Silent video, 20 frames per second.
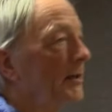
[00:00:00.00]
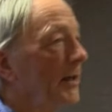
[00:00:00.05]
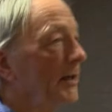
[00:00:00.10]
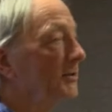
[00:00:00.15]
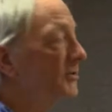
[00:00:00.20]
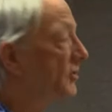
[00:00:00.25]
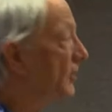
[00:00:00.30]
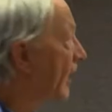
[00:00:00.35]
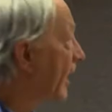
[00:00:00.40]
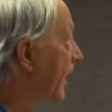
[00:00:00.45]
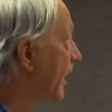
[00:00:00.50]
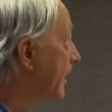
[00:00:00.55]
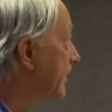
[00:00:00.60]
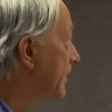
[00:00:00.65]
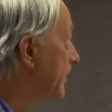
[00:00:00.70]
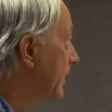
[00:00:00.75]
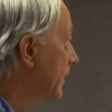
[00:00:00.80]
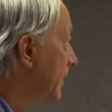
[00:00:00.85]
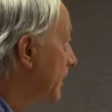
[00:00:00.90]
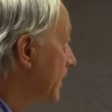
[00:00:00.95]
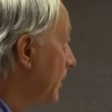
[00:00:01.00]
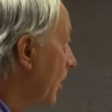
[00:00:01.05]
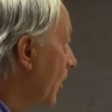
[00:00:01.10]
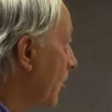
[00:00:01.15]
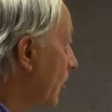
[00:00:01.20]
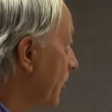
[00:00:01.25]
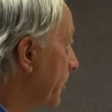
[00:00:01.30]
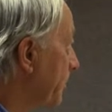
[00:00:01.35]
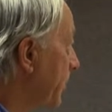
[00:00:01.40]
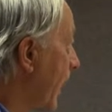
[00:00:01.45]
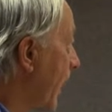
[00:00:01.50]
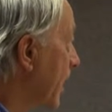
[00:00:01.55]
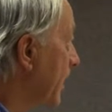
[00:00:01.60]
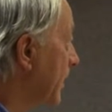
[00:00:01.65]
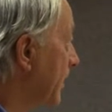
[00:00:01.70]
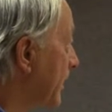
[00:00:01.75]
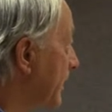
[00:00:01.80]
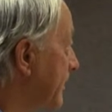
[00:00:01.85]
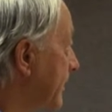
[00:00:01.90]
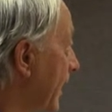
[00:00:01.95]
does that, all the
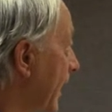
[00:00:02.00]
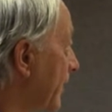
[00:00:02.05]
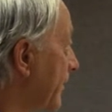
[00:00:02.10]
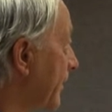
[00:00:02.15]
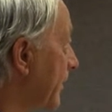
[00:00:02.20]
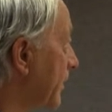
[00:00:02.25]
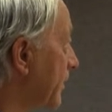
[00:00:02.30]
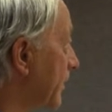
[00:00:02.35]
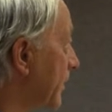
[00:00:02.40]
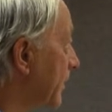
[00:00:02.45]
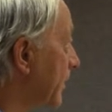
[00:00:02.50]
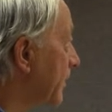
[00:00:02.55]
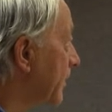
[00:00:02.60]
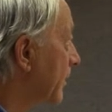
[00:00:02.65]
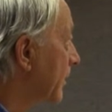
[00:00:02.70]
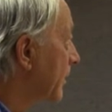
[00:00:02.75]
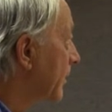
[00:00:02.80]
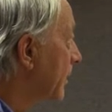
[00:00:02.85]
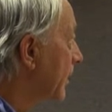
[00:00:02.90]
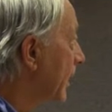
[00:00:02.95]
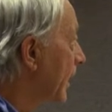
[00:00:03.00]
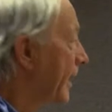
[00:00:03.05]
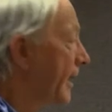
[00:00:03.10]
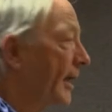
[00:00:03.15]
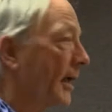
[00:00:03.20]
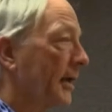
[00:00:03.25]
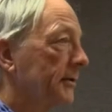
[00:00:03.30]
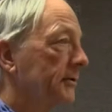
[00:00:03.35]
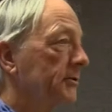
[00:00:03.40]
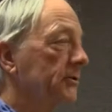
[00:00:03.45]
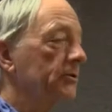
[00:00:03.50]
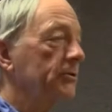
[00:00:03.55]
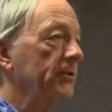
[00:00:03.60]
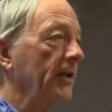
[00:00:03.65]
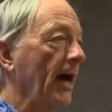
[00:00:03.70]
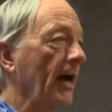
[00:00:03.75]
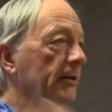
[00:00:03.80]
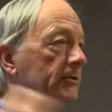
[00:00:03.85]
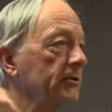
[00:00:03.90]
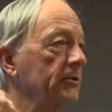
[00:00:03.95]
pollen is out here. And that just
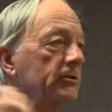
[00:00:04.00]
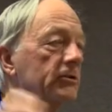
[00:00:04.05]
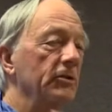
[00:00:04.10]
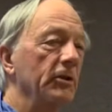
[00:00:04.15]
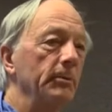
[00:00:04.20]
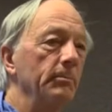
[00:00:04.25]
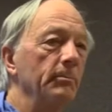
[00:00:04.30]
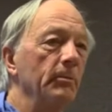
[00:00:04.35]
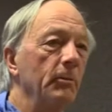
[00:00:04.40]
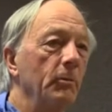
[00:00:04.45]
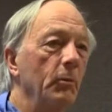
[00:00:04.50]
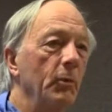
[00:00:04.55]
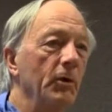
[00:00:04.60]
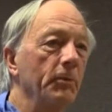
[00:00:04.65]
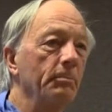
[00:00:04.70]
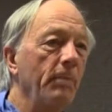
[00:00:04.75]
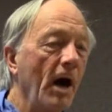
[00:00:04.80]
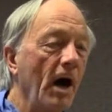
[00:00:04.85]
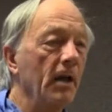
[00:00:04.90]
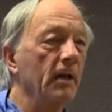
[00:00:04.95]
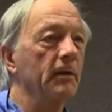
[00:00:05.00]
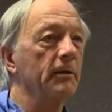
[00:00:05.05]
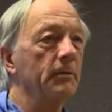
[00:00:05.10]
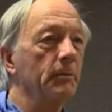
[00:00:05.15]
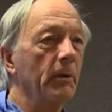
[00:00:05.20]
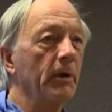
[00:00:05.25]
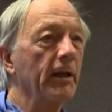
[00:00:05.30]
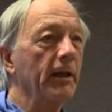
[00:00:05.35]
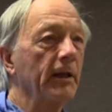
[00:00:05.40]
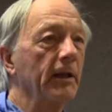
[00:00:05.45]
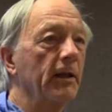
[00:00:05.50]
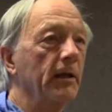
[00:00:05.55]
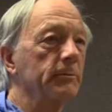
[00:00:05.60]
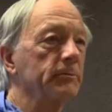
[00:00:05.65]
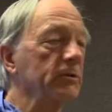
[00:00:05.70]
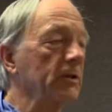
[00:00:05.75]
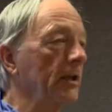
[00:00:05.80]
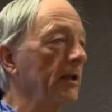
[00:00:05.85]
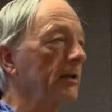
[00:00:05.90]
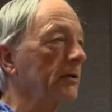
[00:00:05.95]
douses him with pollen when he
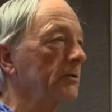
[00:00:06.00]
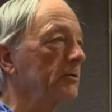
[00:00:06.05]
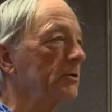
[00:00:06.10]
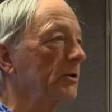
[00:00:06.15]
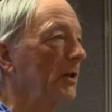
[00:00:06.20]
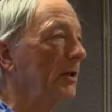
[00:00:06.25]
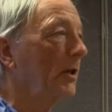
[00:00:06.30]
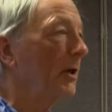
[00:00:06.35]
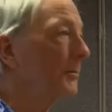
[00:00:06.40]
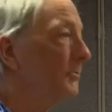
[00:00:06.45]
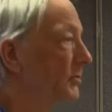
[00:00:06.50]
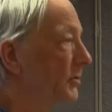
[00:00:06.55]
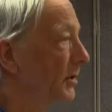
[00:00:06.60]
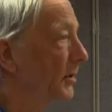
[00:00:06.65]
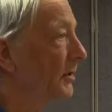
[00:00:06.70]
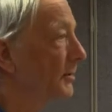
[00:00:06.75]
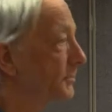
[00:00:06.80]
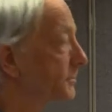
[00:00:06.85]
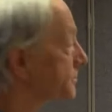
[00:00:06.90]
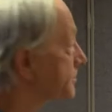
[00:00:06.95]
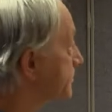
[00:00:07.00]
comes in or she comes in